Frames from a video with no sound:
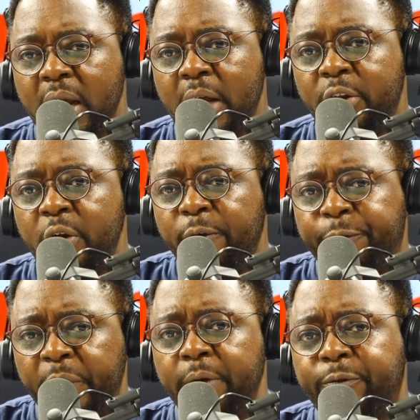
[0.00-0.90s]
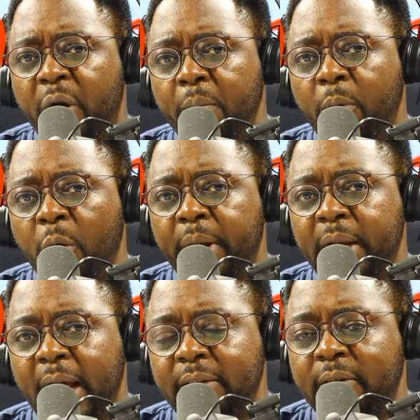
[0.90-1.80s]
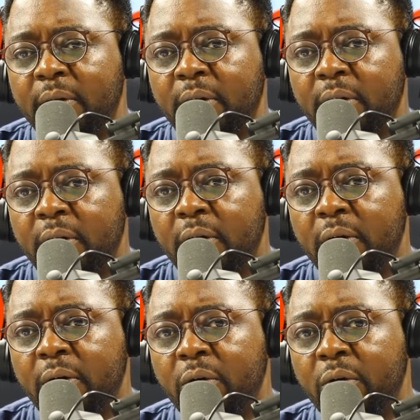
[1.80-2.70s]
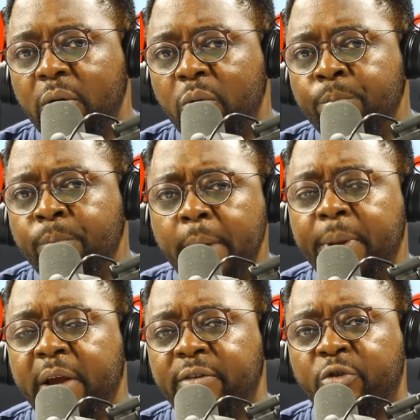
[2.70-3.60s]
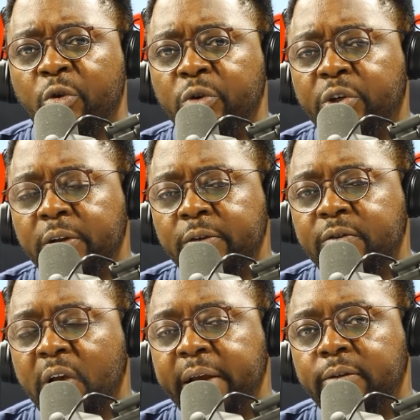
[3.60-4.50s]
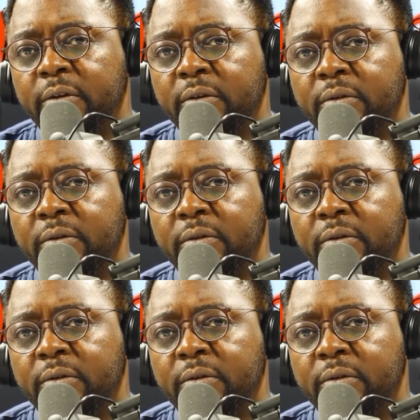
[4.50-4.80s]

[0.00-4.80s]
do you think for a moment that maybe there's a solution in sight?